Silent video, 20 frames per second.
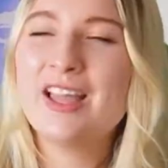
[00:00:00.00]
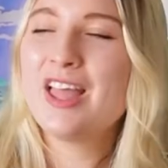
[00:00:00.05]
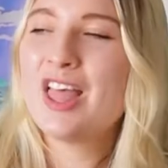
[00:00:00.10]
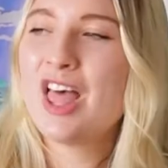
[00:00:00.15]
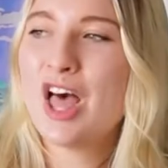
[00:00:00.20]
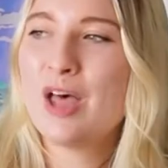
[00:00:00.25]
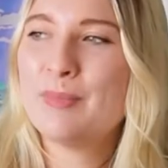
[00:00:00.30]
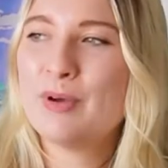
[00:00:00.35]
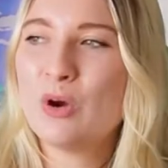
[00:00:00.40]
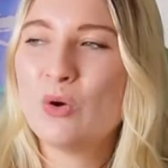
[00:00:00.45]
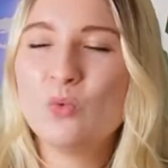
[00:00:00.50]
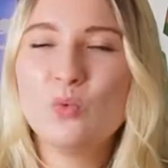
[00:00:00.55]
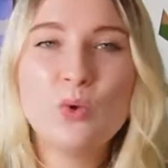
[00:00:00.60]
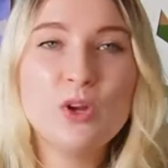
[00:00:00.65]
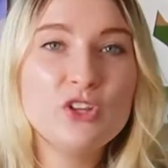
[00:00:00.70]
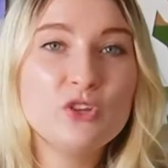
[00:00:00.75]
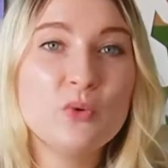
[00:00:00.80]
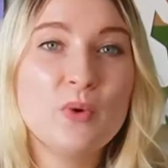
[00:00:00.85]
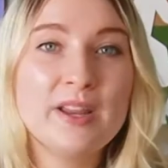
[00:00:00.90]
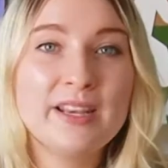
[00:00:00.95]
about
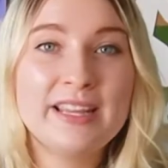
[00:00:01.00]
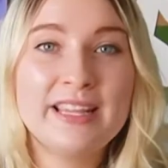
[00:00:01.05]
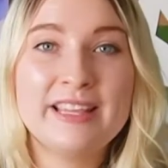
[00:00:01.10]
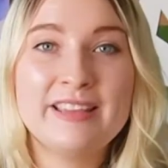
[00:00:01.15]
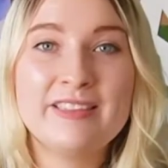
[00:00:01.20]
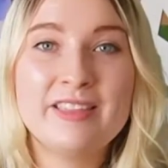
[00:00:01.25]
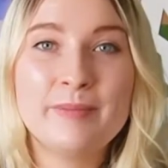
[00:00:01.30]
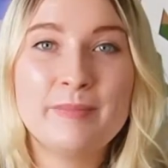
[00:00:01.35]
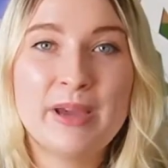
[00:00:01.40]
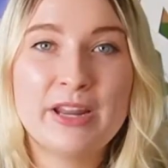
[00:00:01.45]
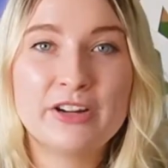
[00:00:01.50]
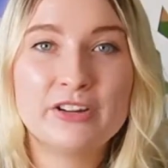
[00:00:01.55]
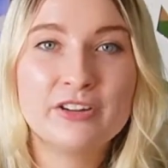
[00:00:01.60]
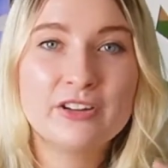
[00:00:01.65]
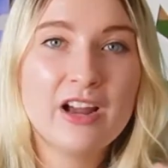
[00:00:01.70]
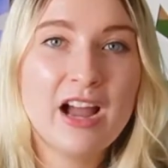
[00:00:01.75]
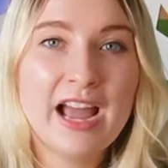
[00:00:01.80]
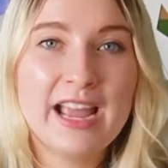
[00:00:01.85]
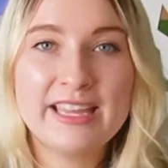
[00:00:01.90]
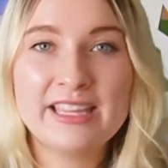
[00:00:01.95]
which one is the better
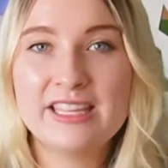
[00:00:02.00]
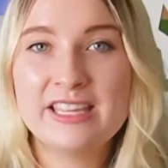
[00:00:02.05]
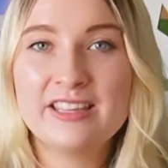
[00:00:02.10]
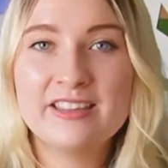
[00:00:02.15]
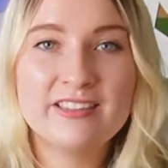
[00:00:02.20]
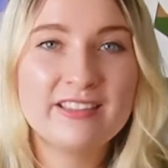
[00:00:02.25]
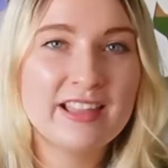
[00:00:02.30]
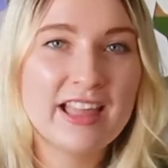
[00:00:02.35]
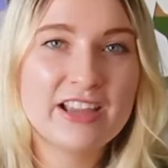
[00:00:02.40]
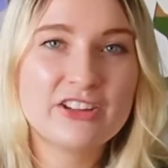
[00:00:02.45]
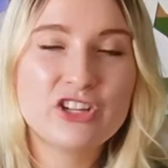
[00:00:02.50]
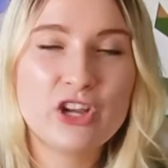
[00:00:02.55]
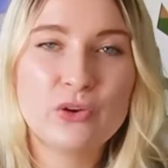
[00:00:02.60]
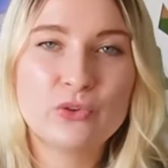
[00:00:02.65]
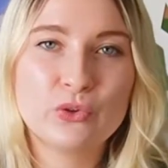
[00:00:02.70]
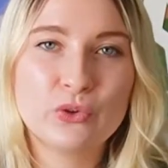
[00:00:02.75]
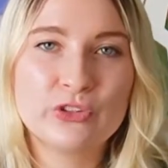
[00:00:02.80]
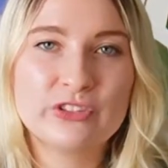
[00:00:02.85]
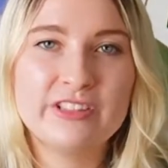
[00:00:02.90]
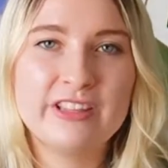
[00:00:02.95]

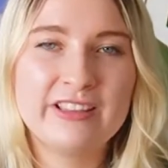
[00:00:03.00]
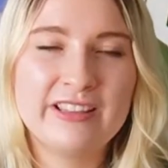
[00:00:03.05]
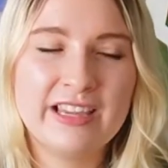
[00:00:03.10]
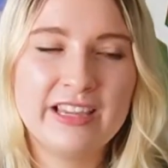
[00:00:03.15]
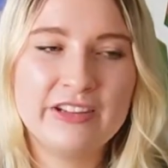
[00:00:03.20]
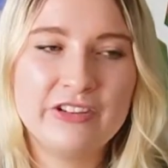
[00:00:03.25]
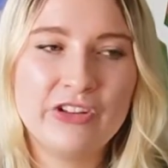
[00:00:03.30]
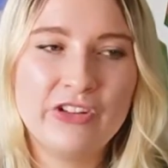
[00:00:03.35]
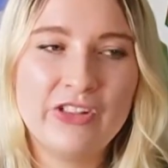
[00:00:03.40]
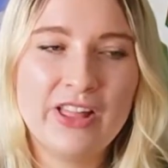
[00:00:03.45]
hiking/outdoorsy sandal.